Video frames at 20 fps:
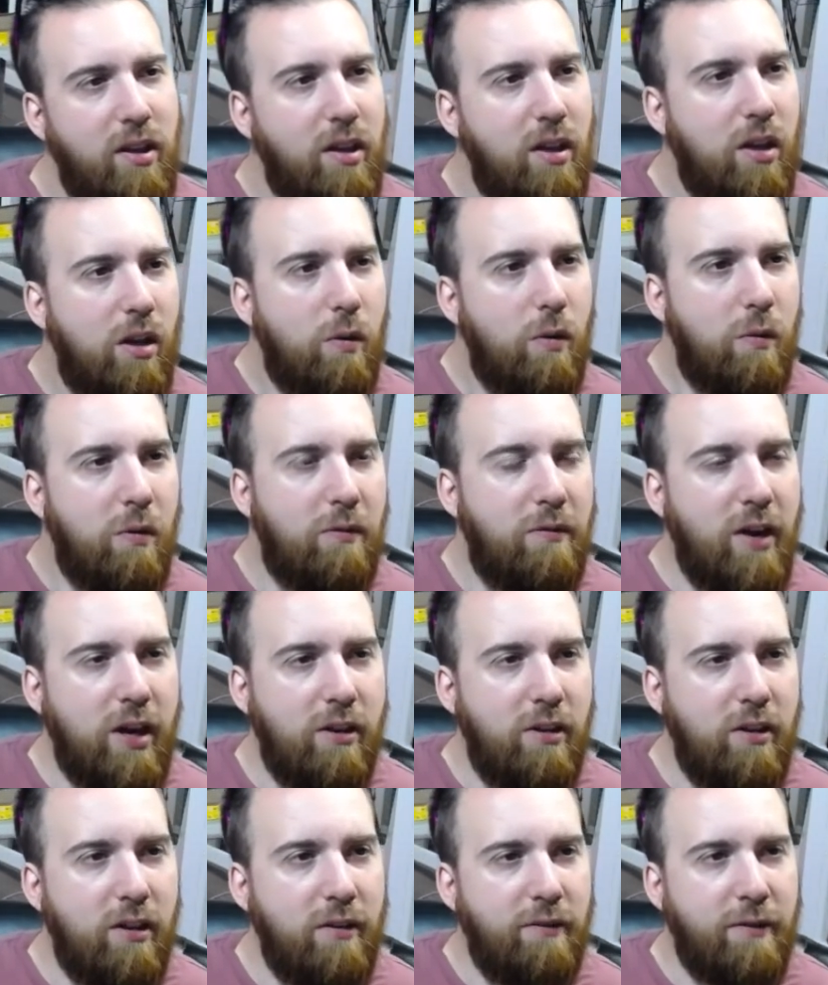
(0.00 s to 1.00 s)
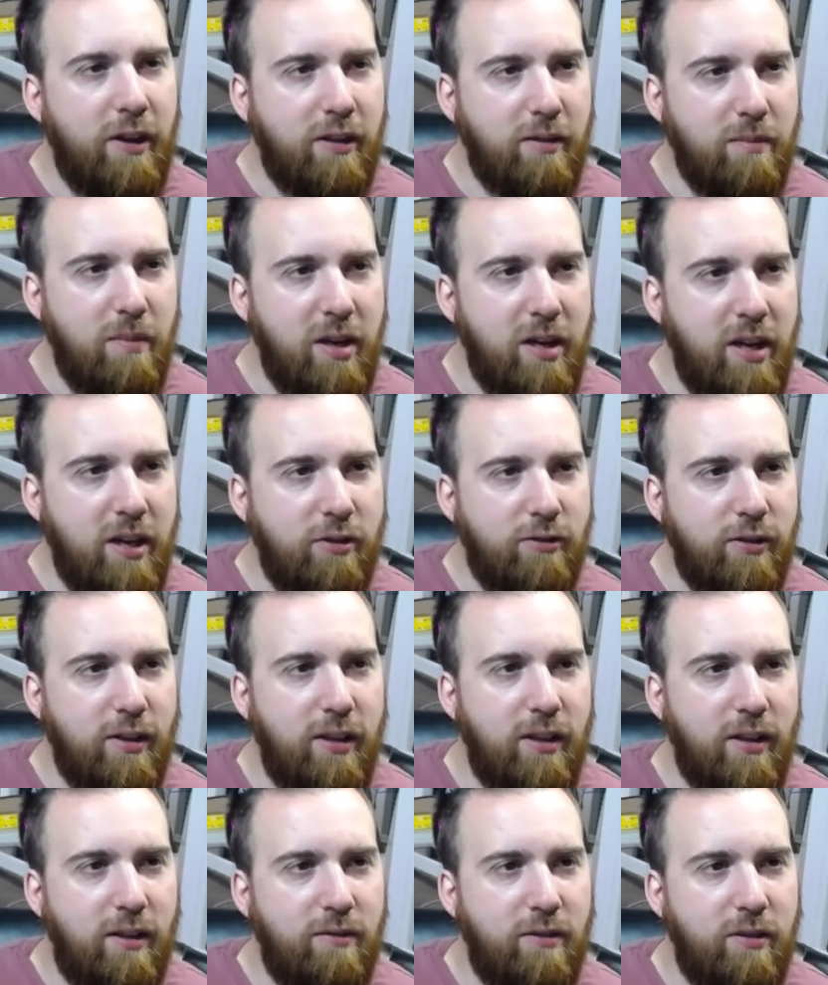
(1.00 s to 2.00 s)
Will Vital affect my nitrate
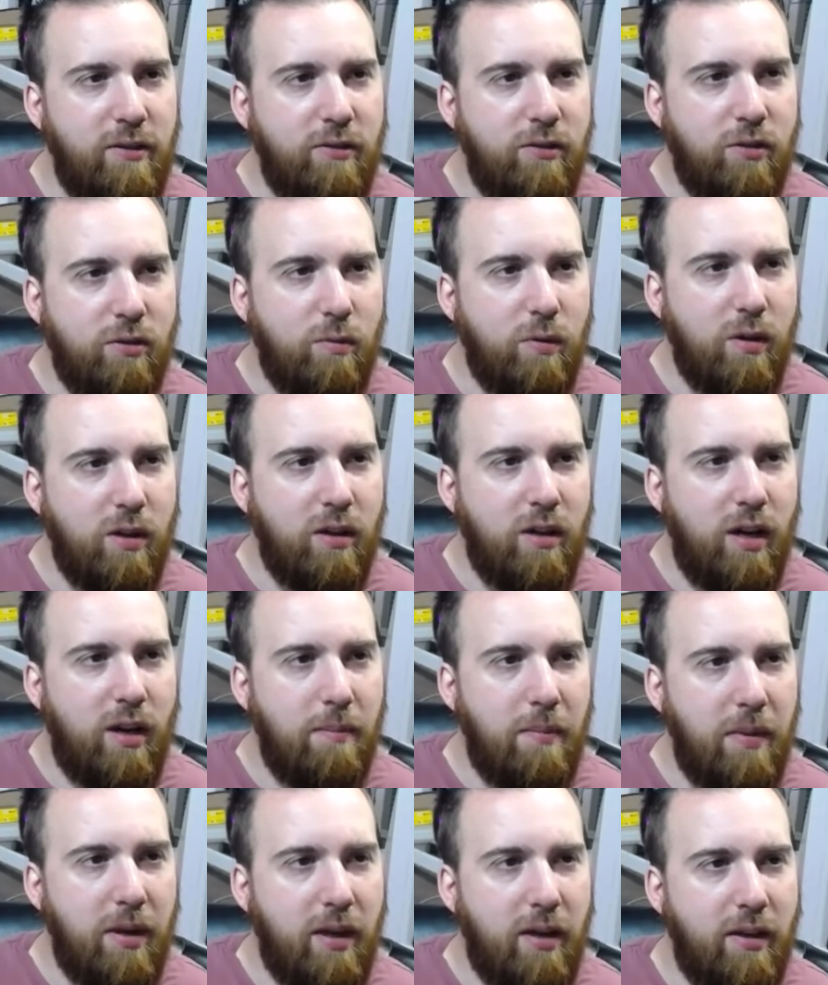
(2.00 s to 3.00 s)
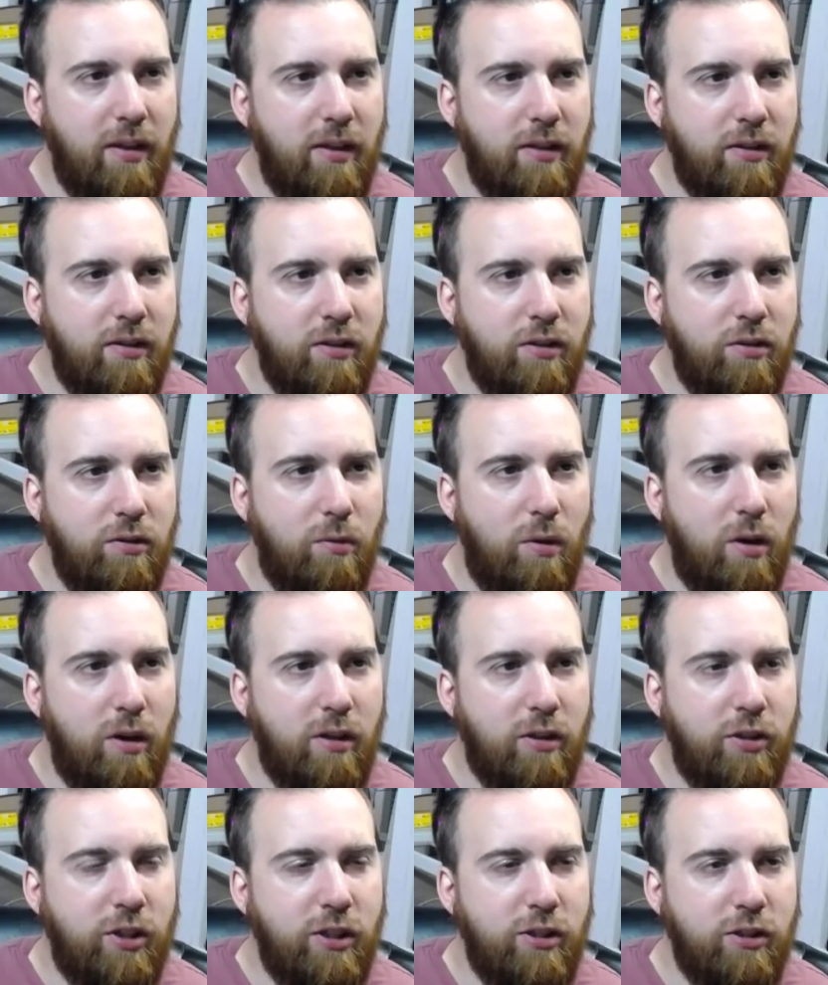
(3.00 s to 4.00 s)
level to where I may need to do water
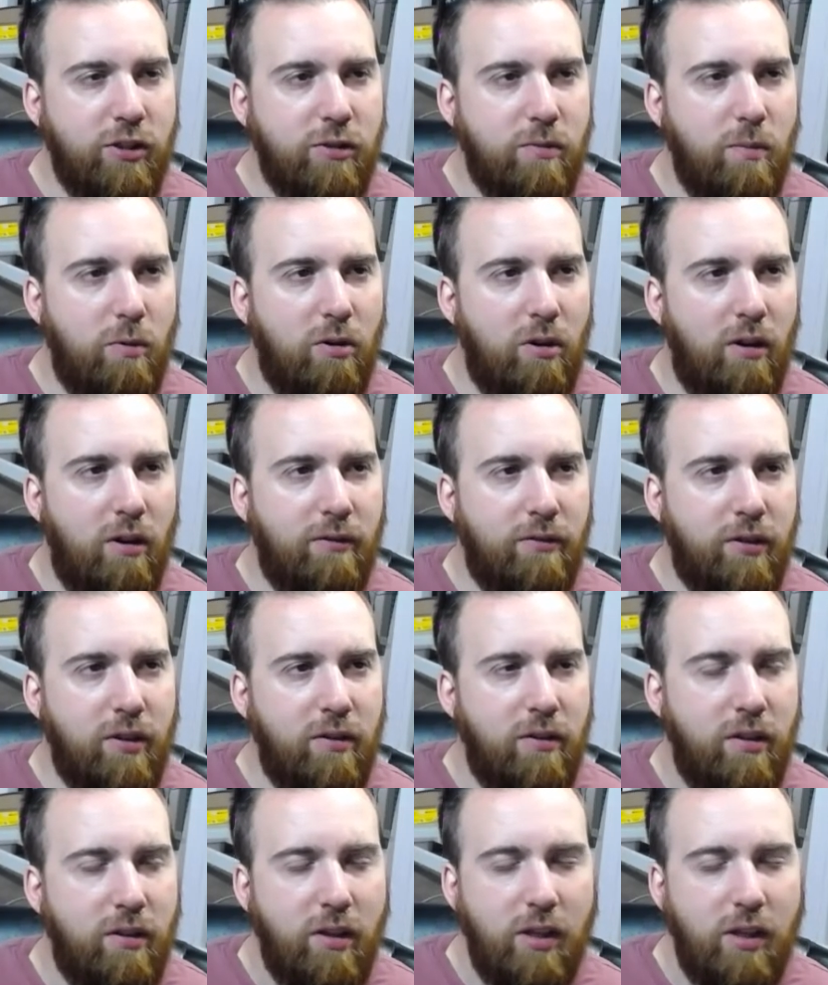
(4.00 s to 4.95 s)
changes more often?